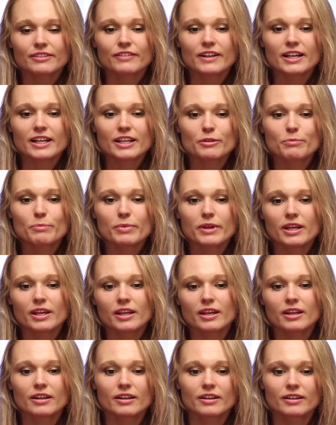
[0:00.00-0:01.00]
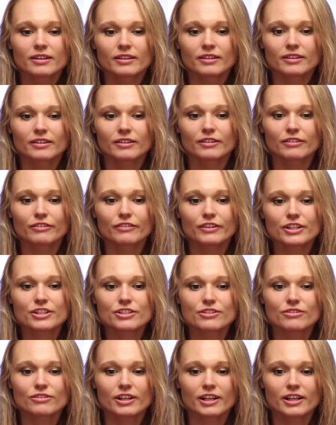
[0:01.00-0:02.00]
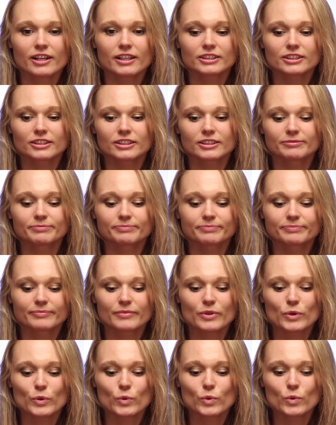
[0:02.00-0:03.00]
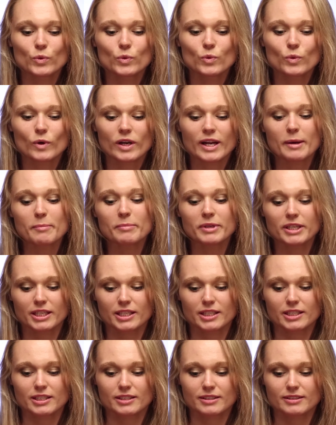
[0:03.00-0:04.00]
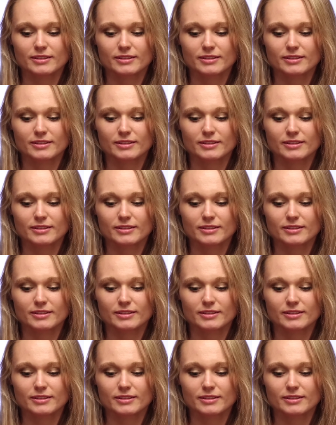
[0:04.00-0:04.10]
If I could be a fictional character, who would I be?